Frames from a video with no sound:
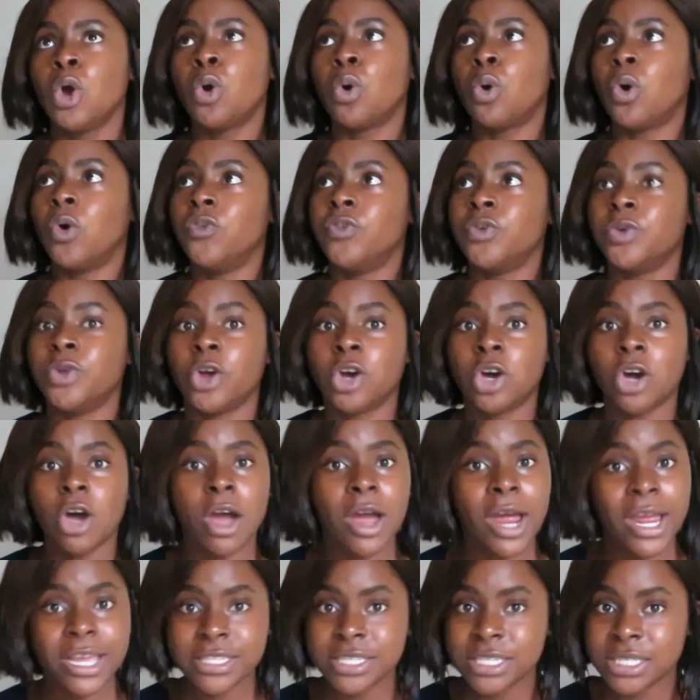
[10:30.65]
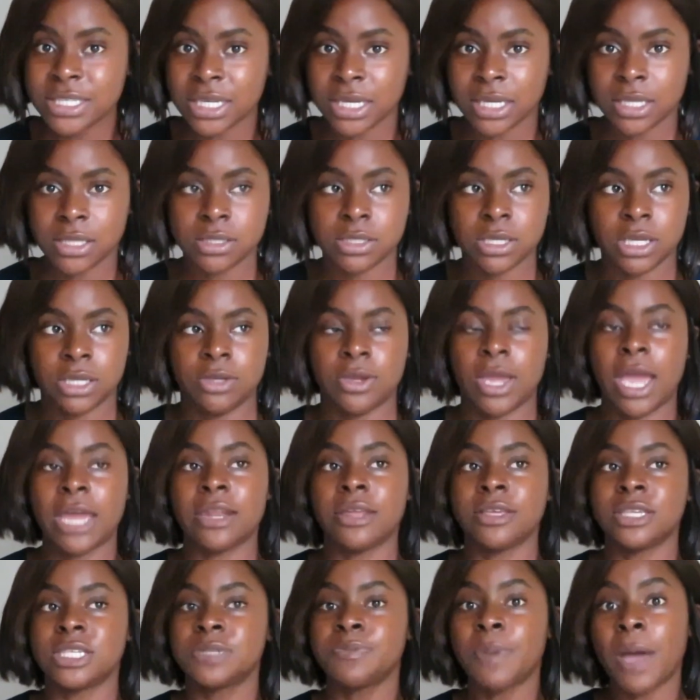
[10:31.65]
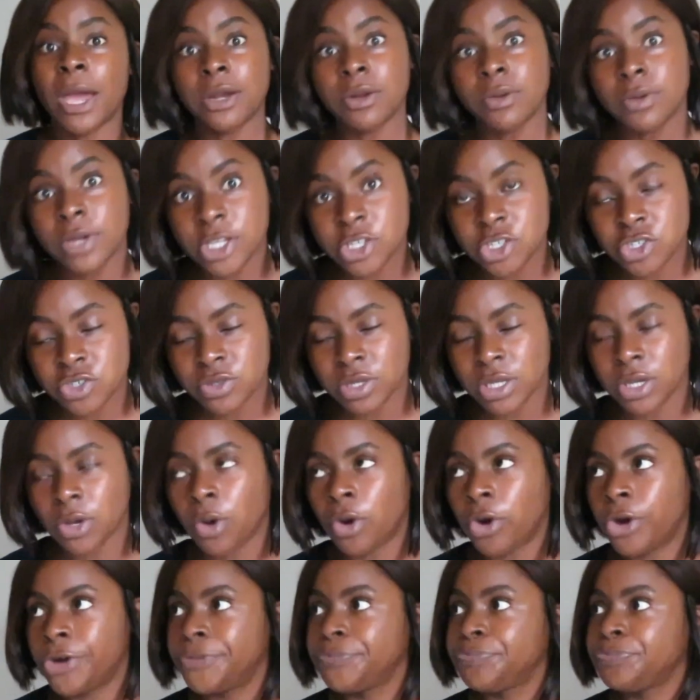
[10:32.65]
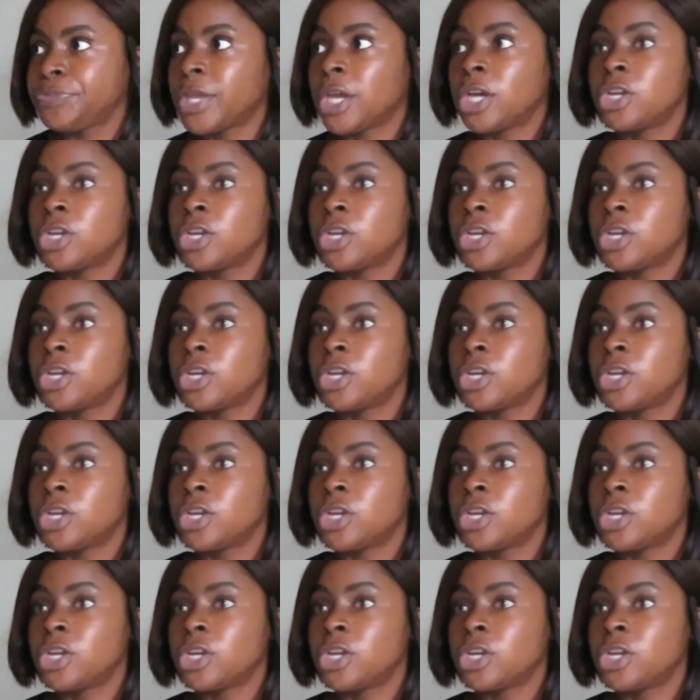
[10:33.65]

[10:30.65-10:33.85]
or if you're in a car accident and you had a spinal injury, or